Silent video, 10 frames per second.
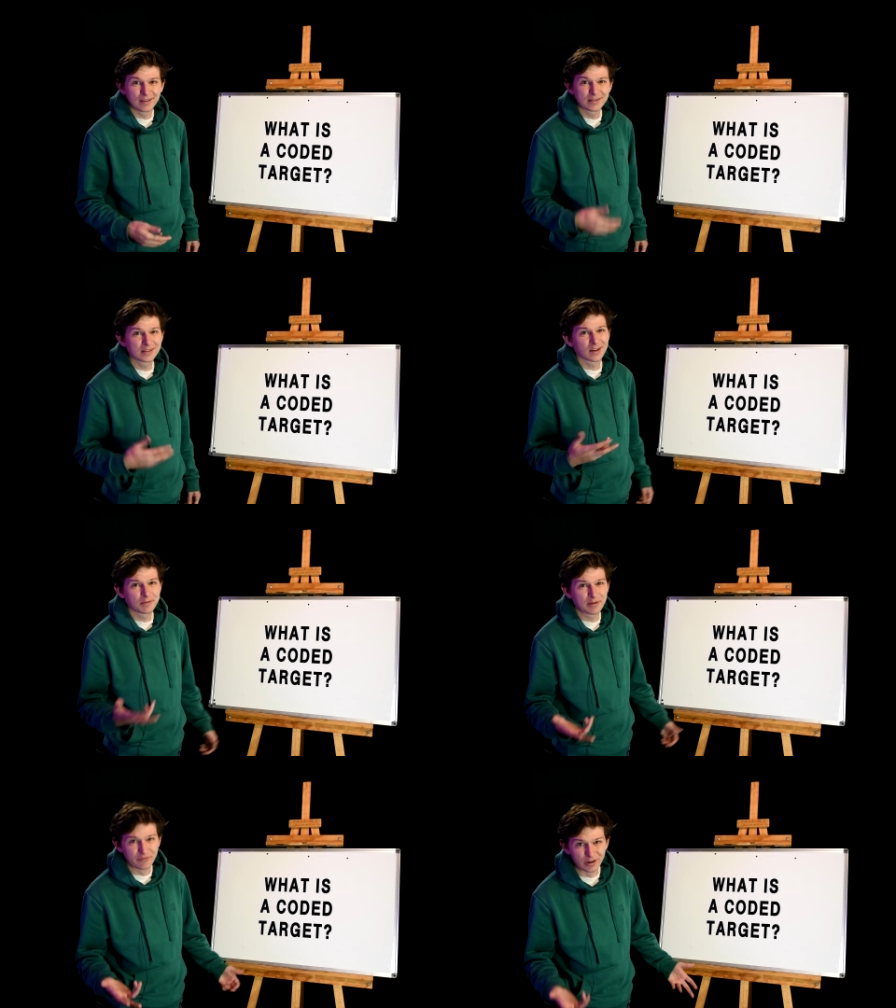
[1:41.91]
This is going
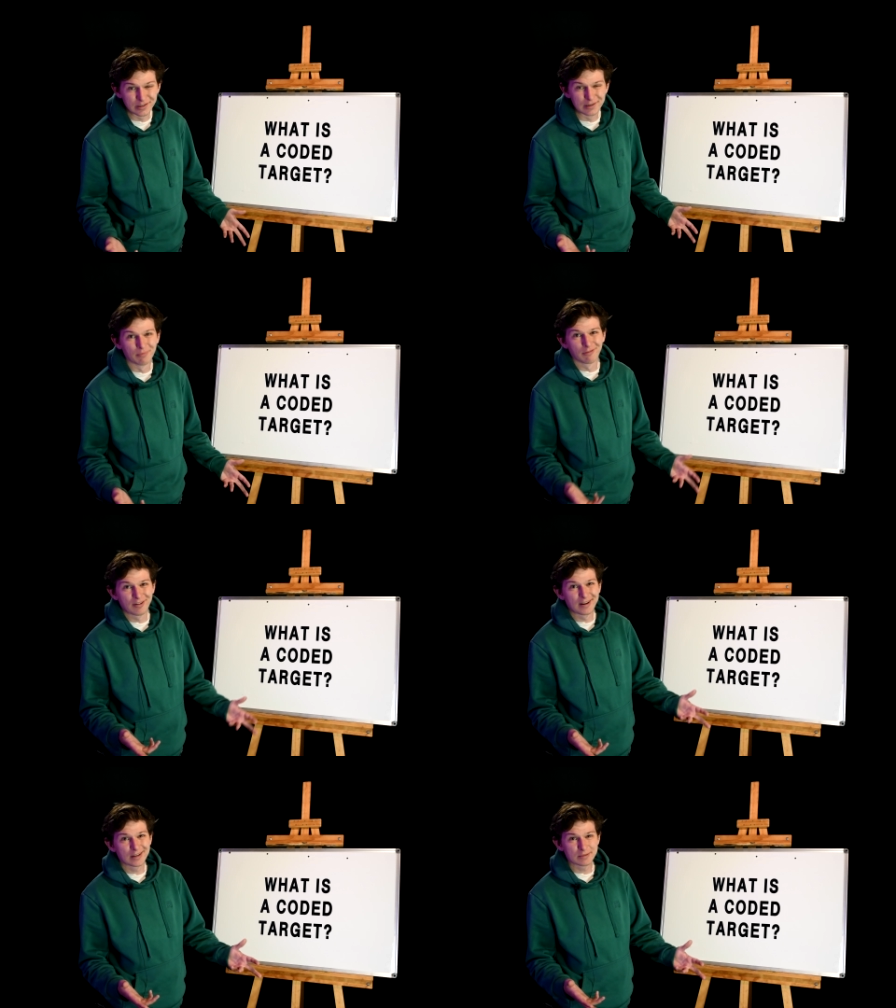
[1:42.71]
to be a very
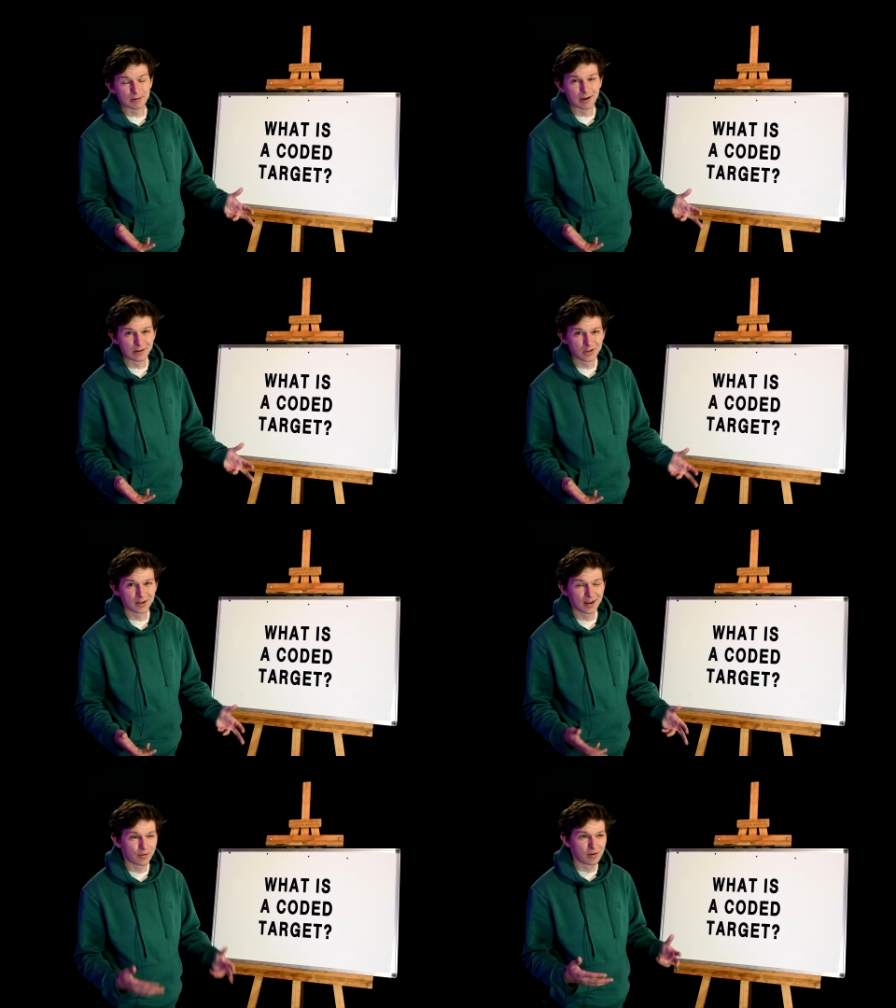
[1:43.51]
simplified
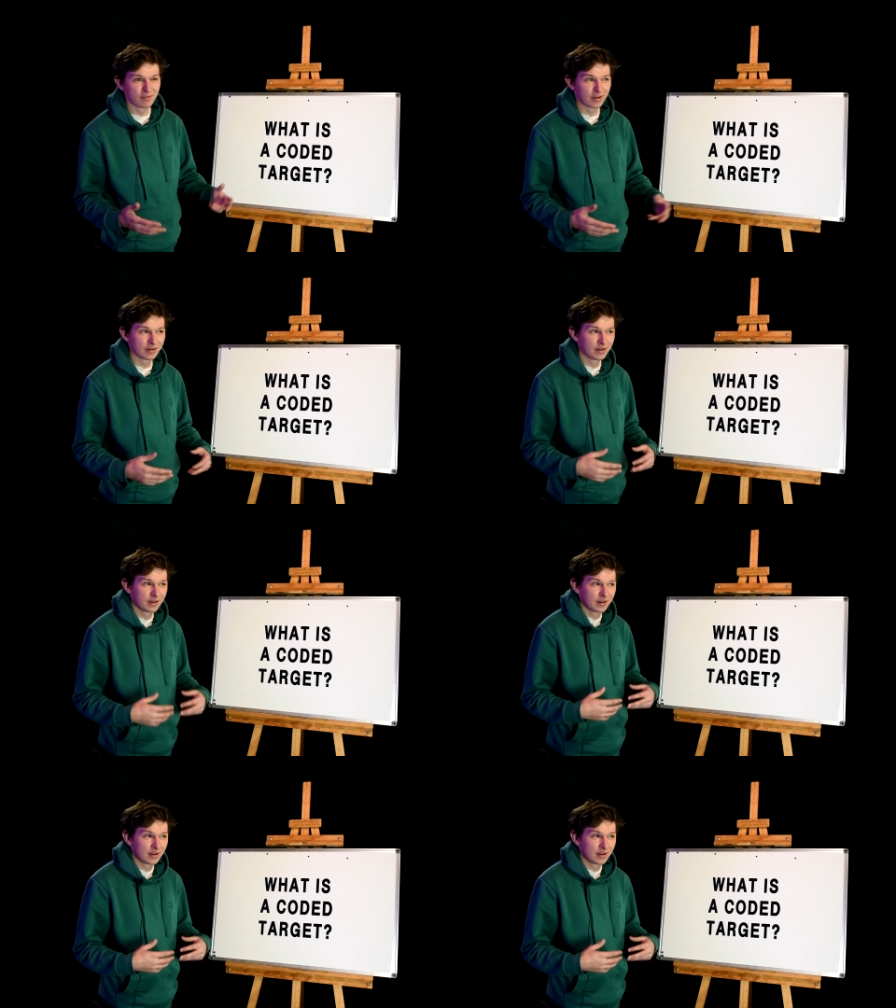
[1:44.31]
explanation, however,